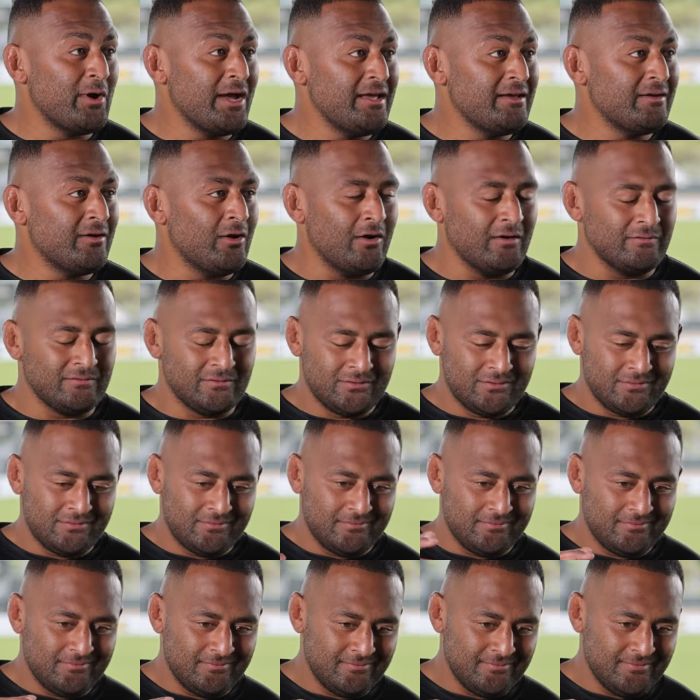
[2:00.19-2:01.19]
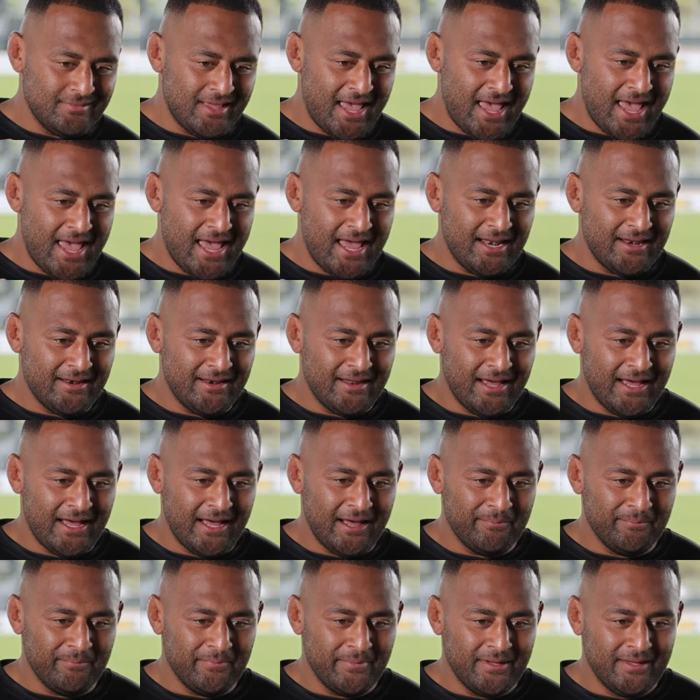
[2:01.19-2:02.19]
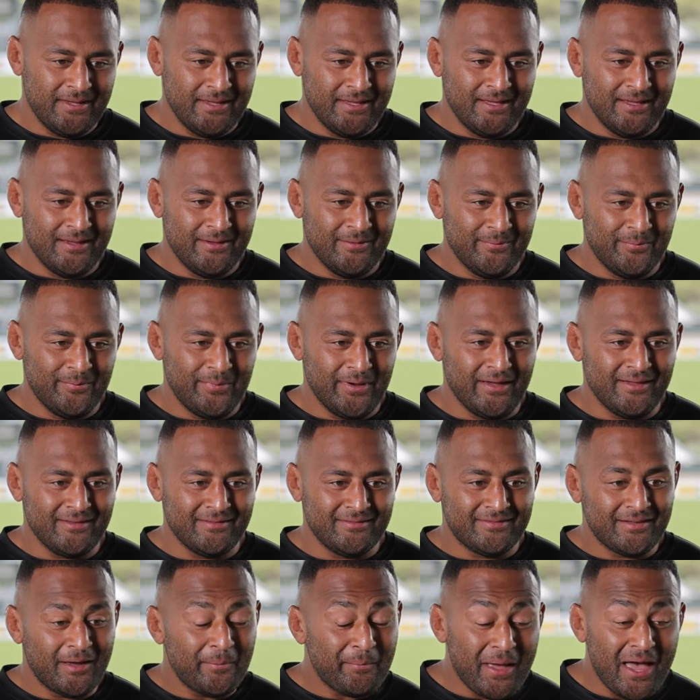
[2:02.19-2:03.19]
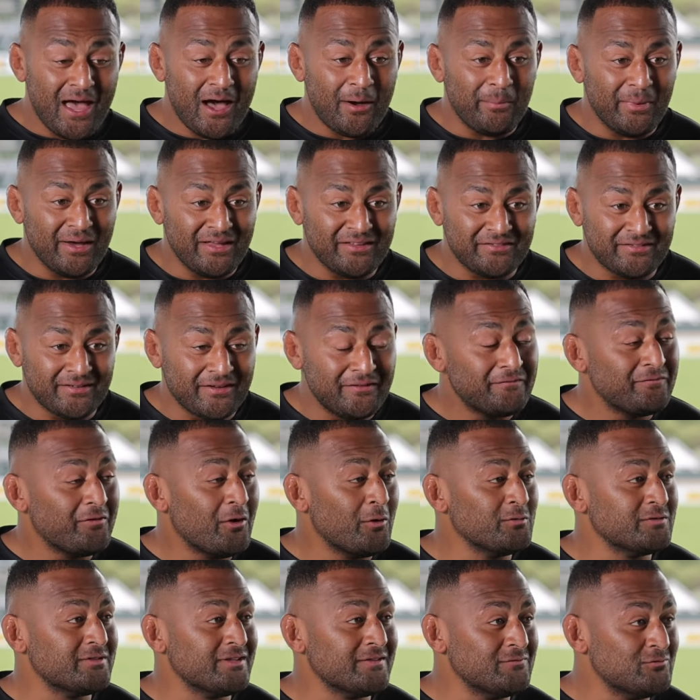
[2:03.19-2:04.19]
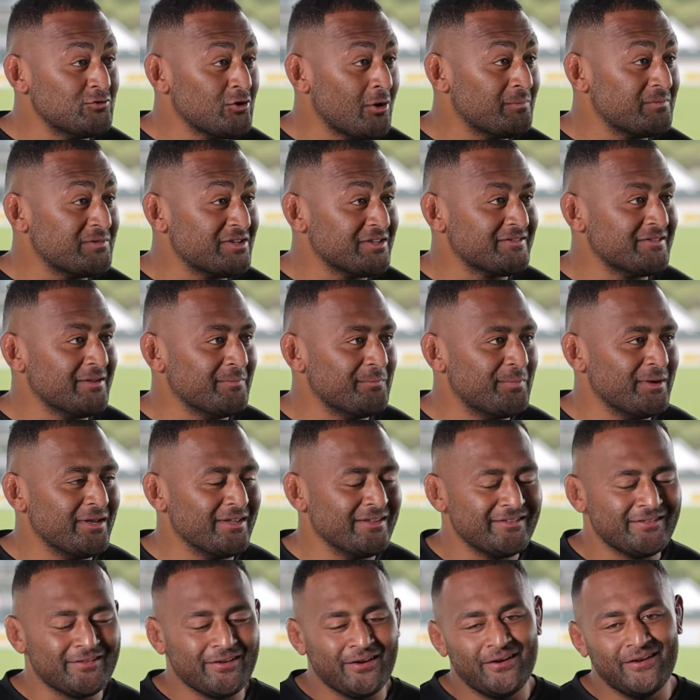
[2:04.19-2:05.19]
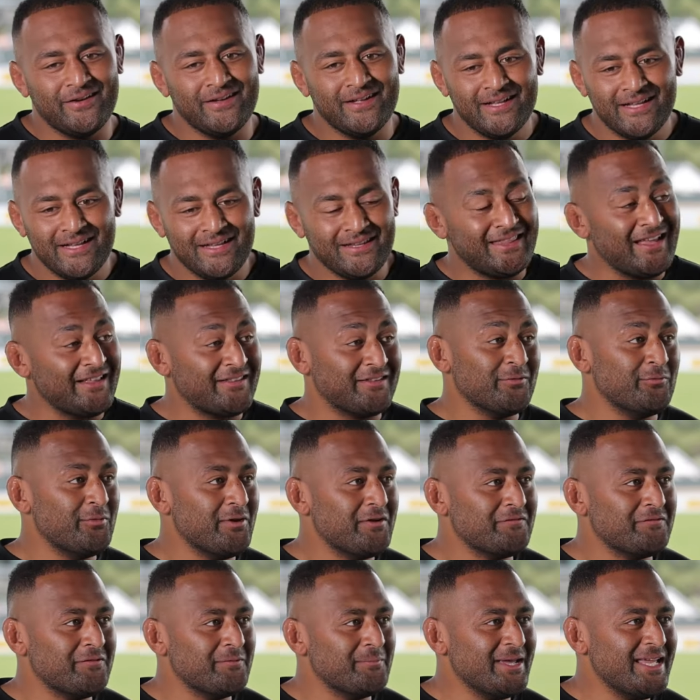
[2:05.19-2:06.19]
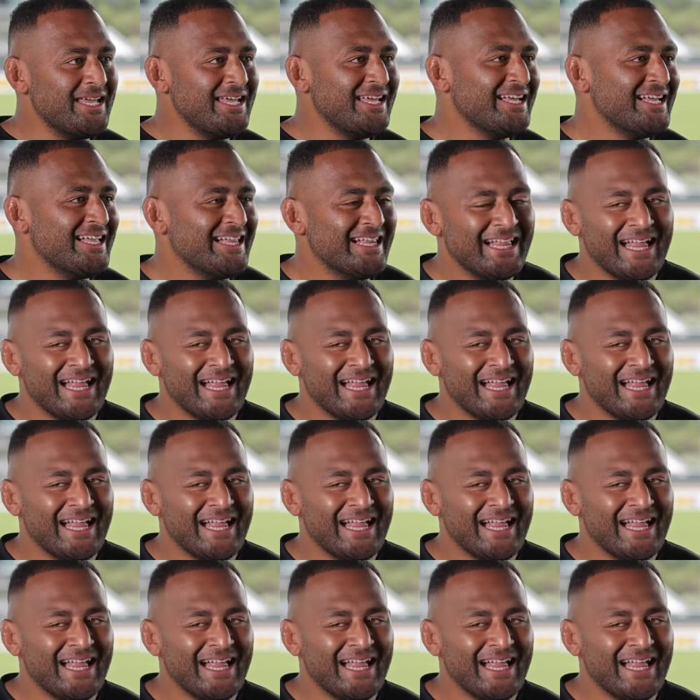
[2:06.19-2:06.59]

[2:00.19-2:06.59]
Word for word: weight, and um, but somehow my skin folds have dropped just a bit, so that's a win for me.